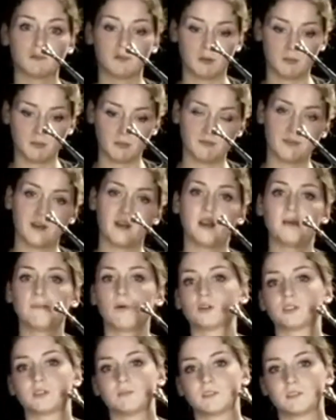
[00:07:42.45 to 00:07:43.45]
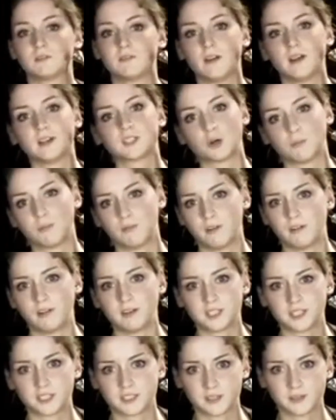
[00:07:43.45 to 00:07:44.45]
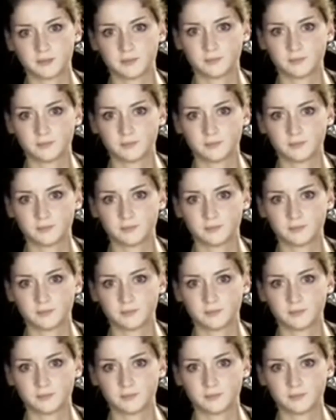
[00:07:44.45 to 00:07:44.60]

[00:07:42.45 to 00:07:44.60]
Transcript: from the very bottom to the very top of our register.